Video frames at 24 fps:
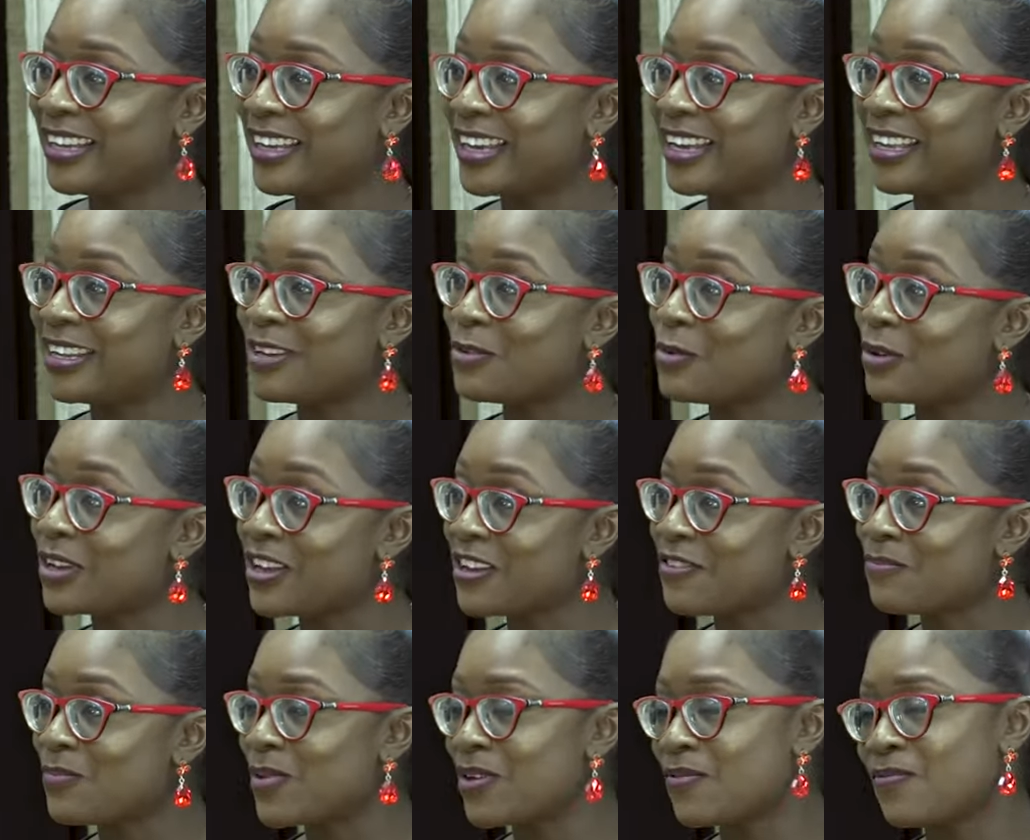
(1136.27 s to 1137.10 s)
And they will
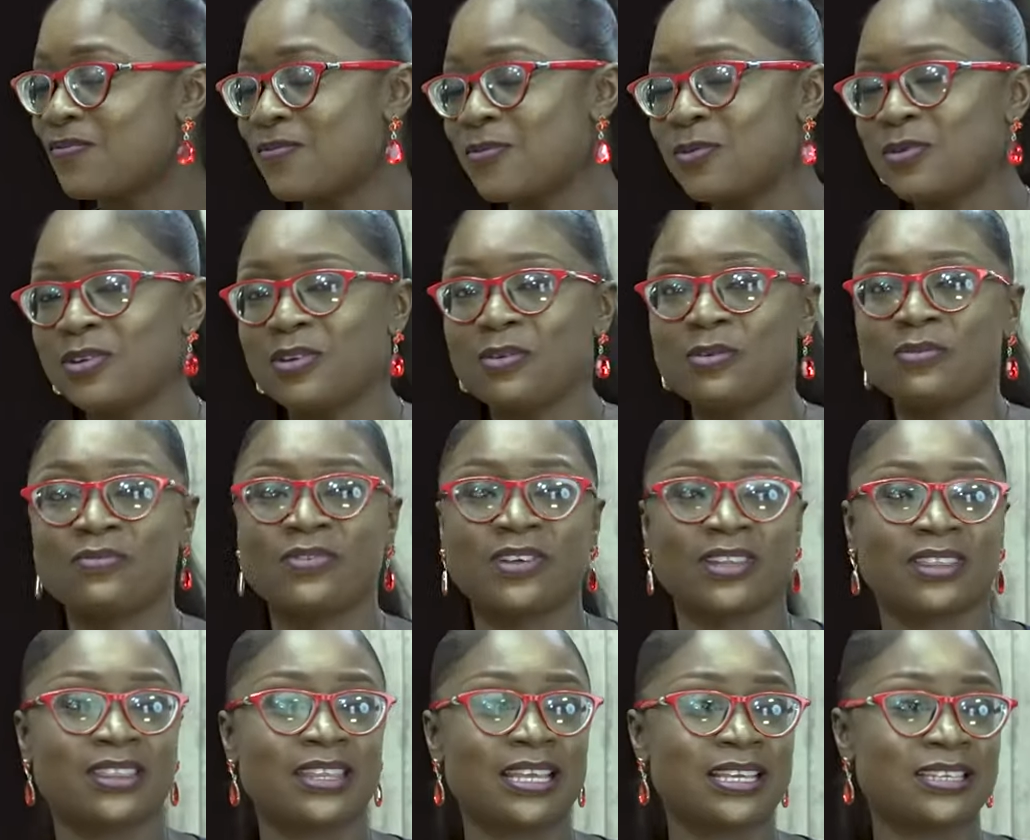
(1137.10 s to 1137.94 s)
give me food. Oh,
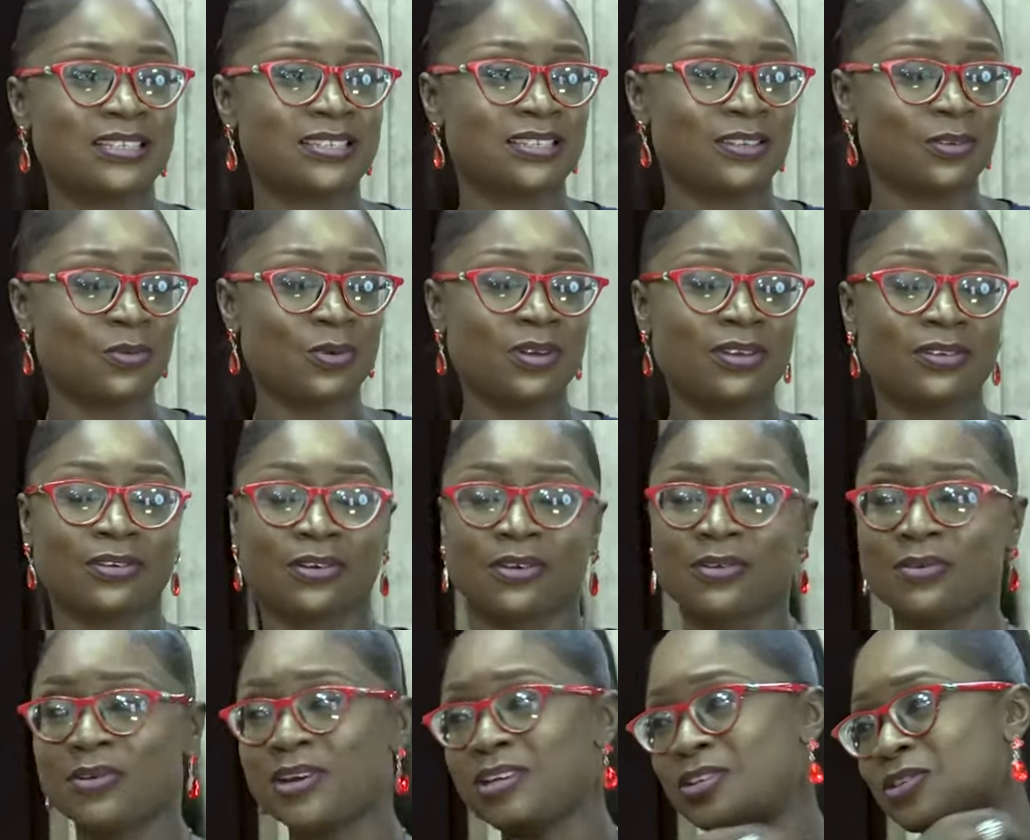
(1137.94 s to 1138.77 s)
fantastic. What a
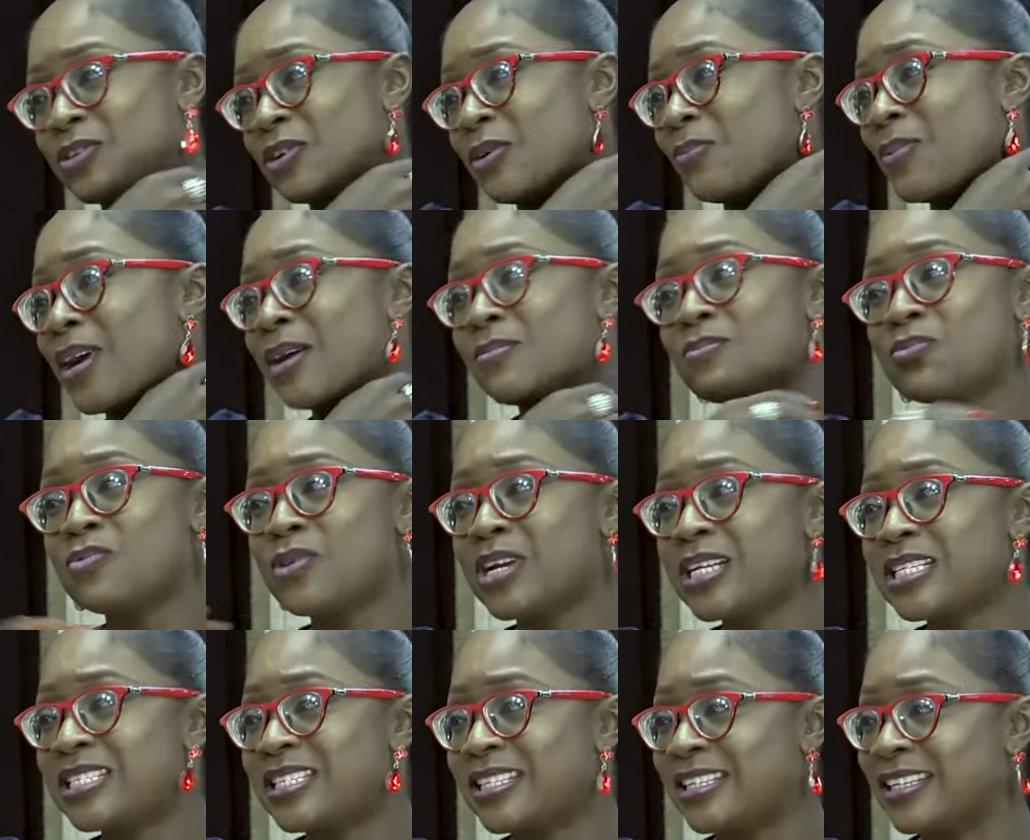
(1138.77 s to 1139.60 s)
great job. I'm
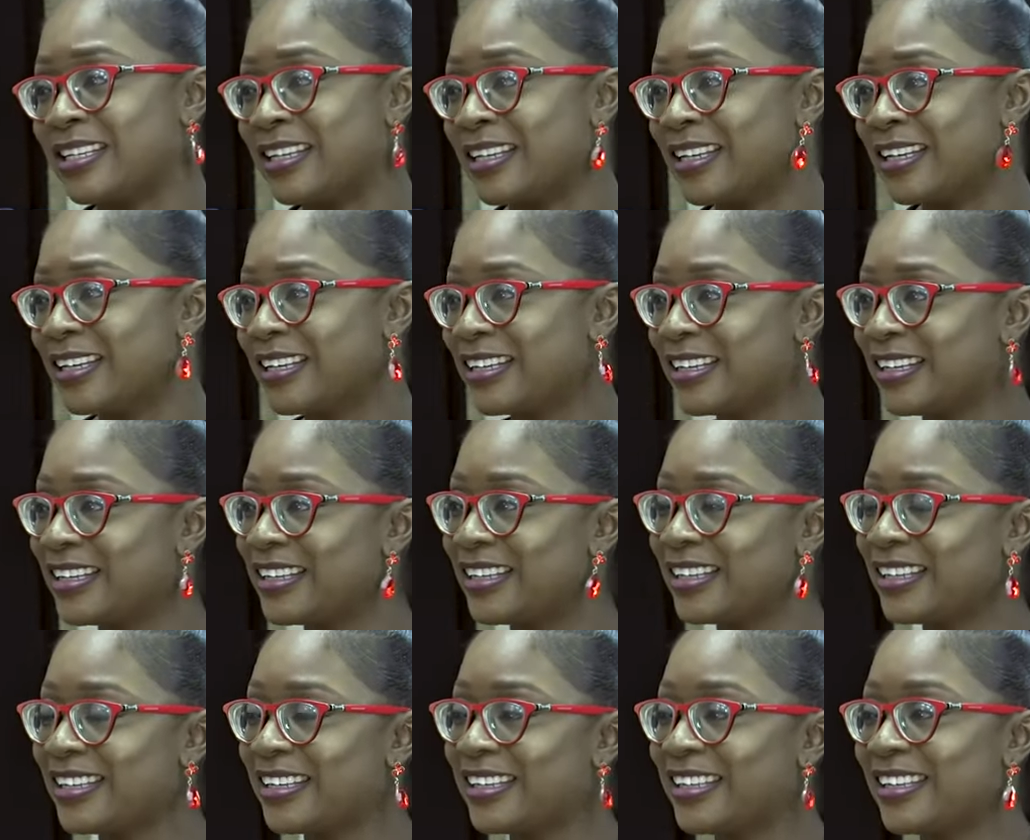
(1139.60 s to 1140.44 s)
ready.
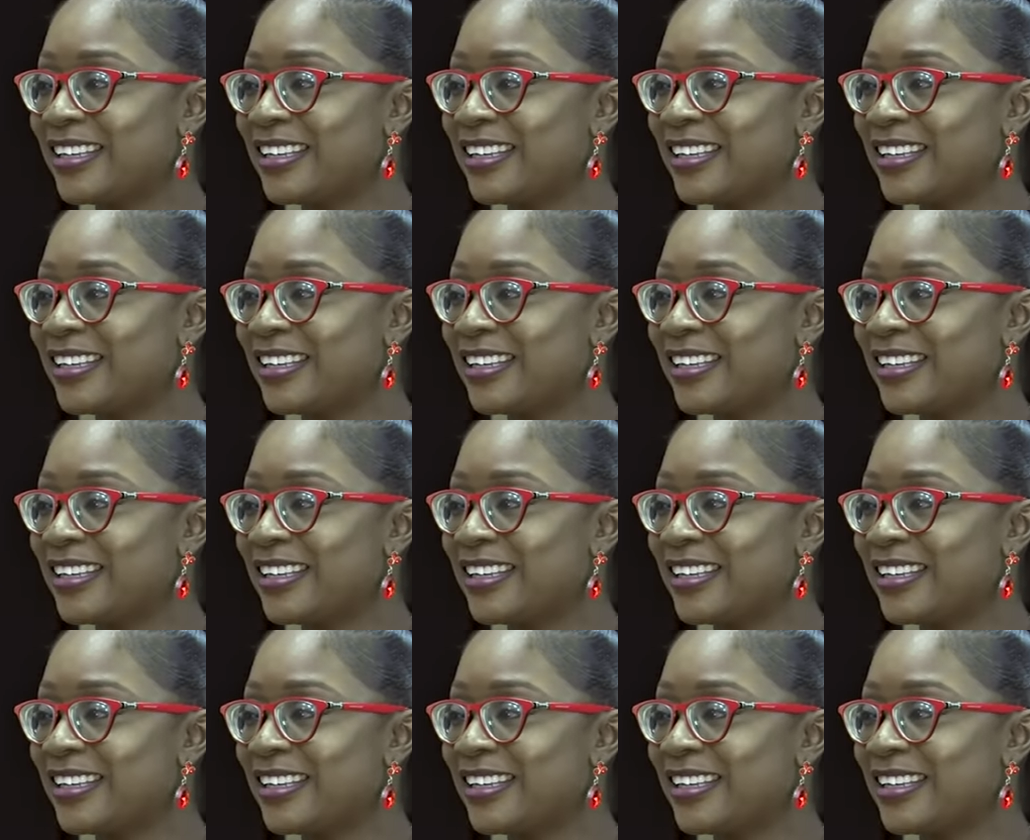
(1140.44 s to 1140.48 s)
Right.